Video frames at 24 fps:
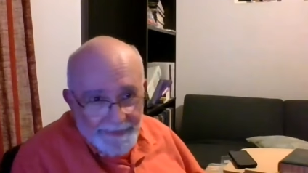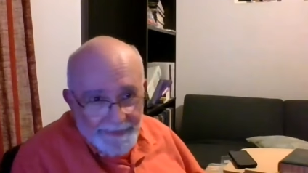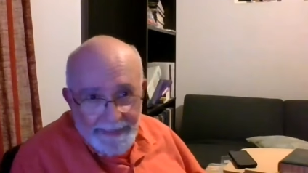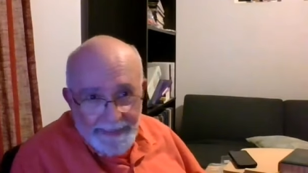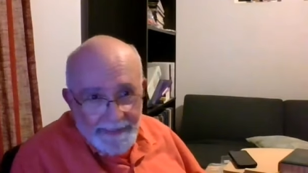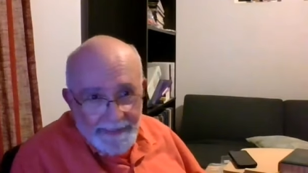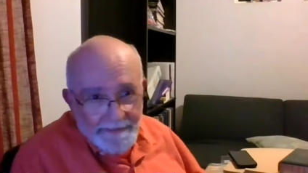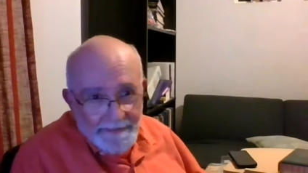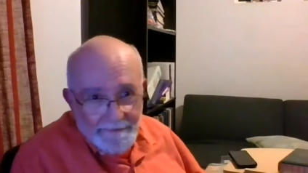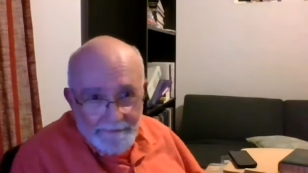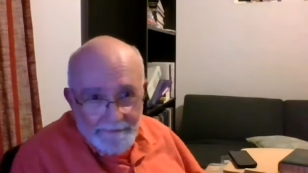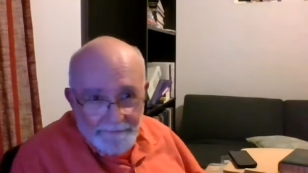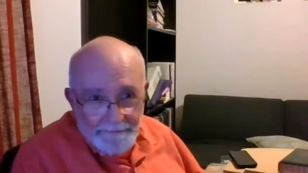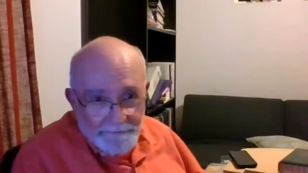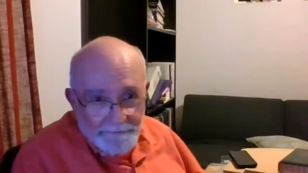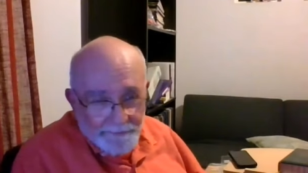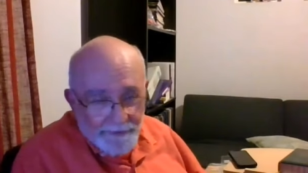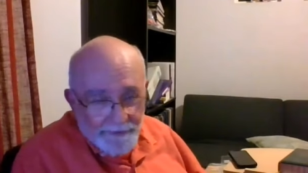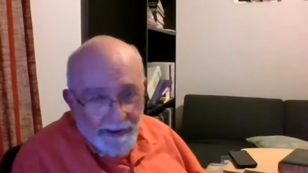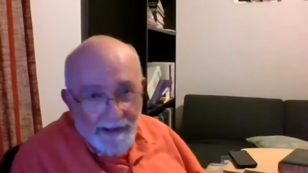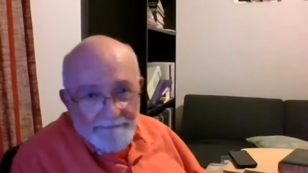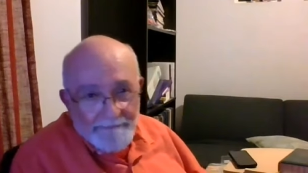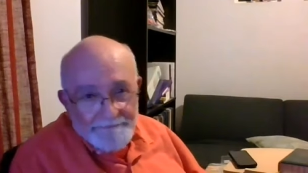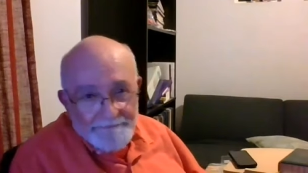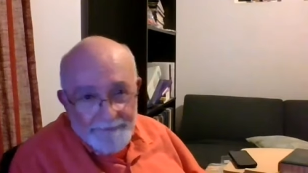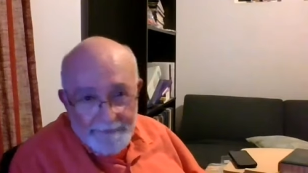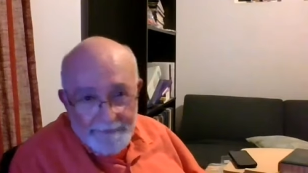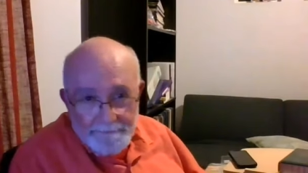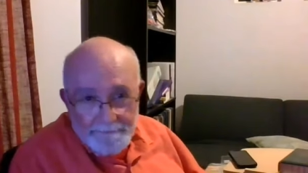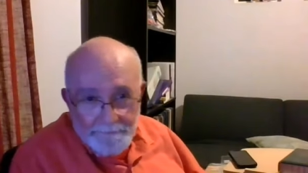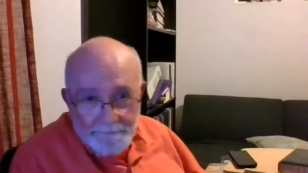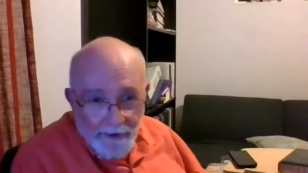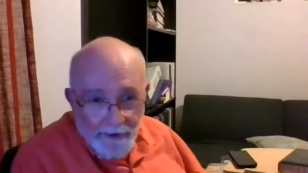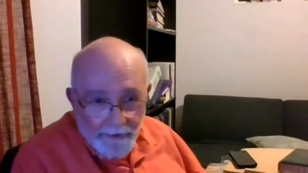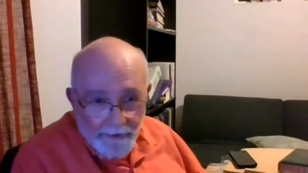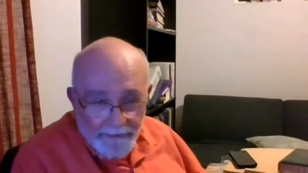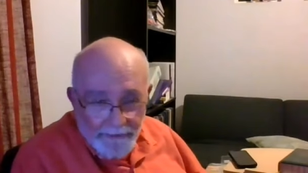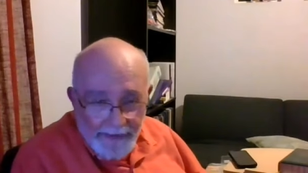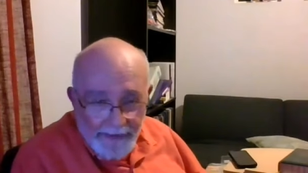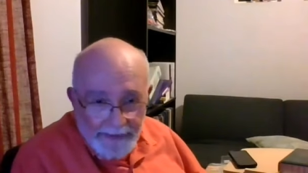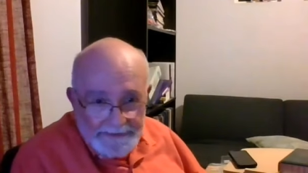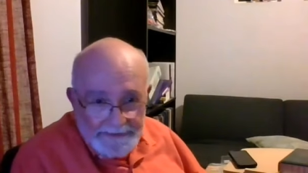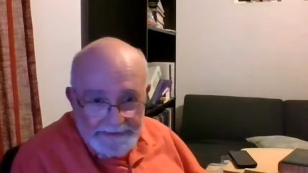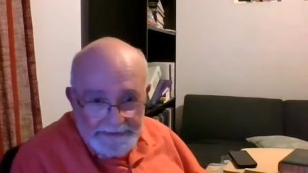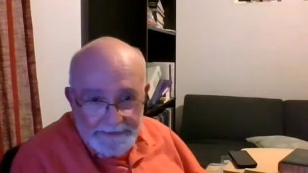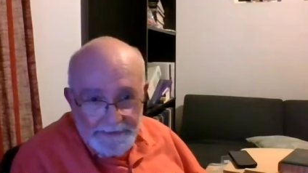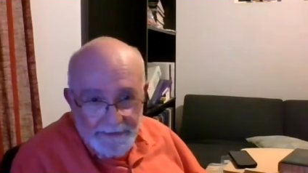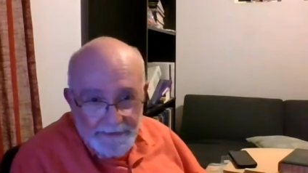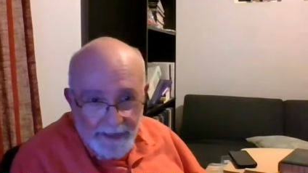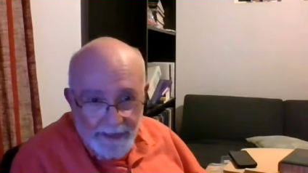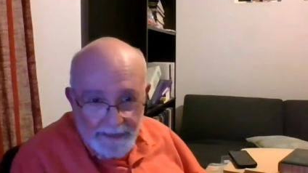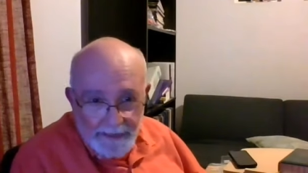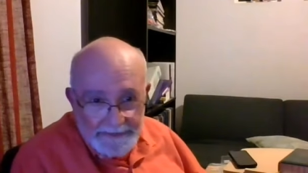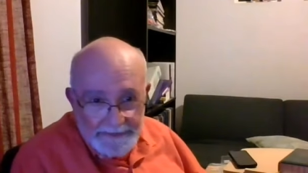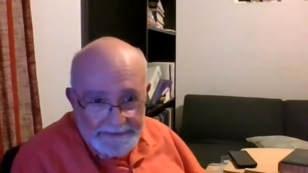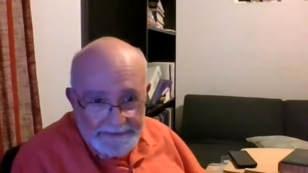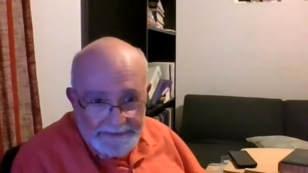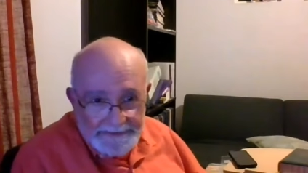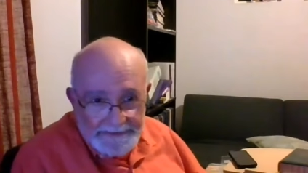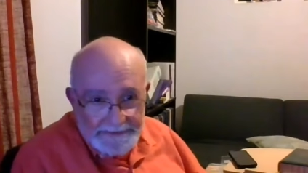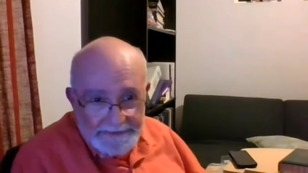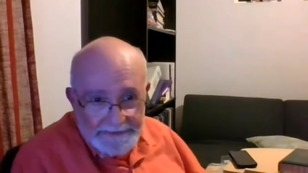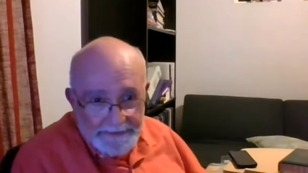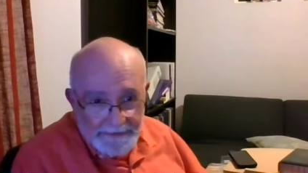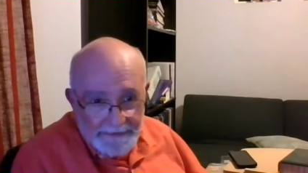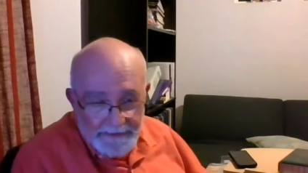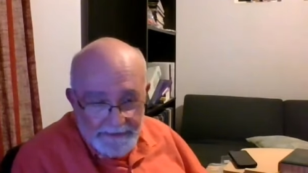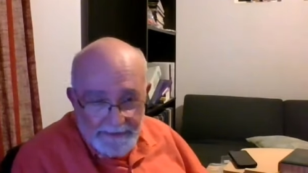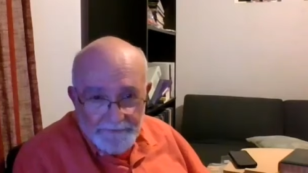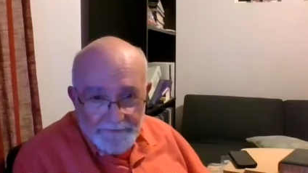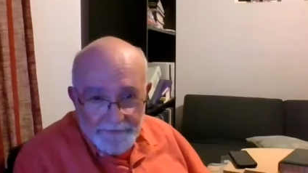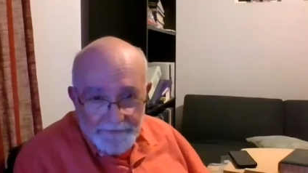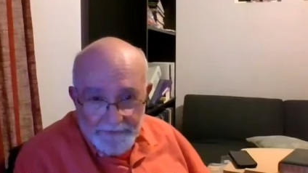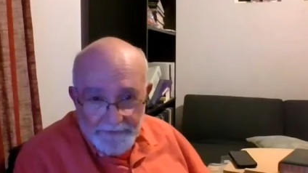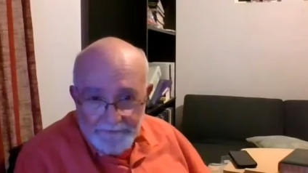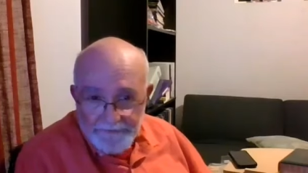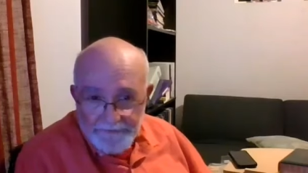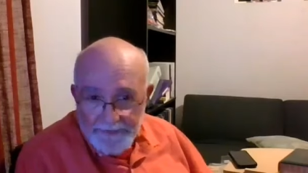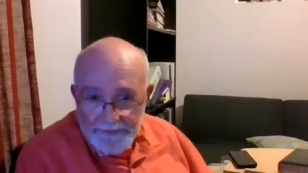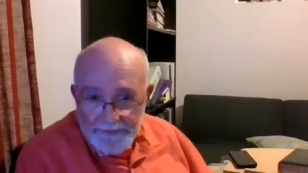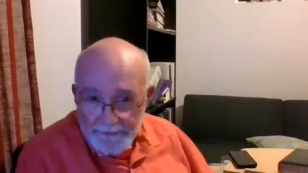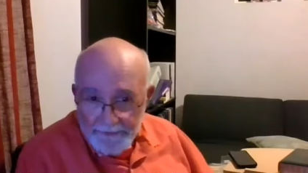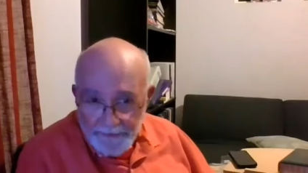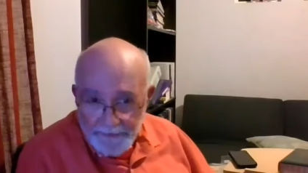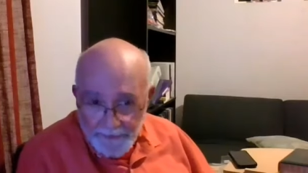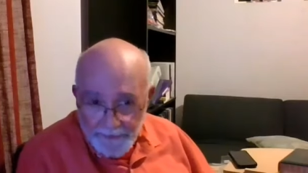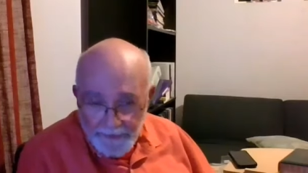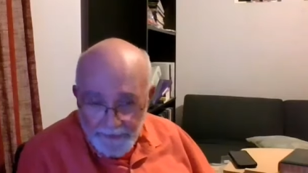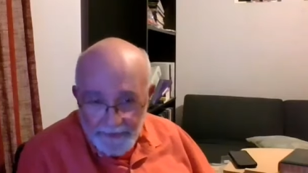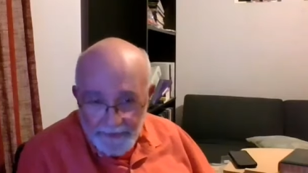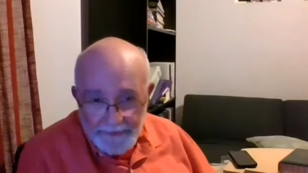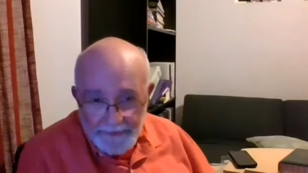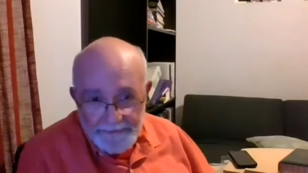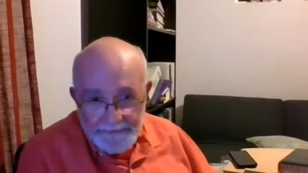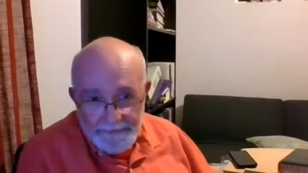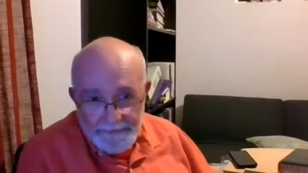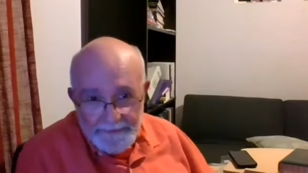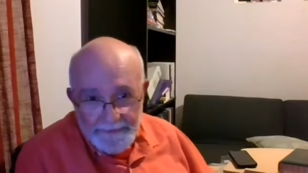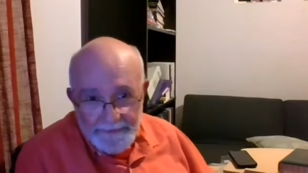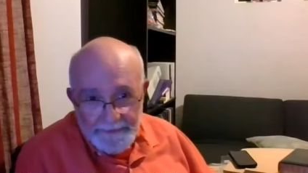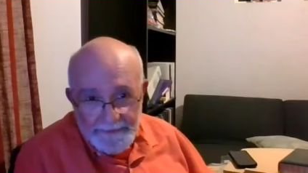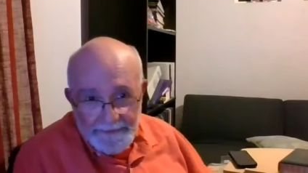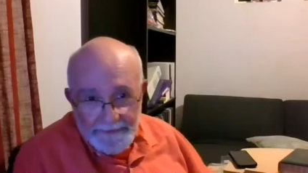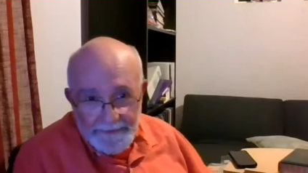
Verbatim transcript: the prophet par excellence, the giver of the law.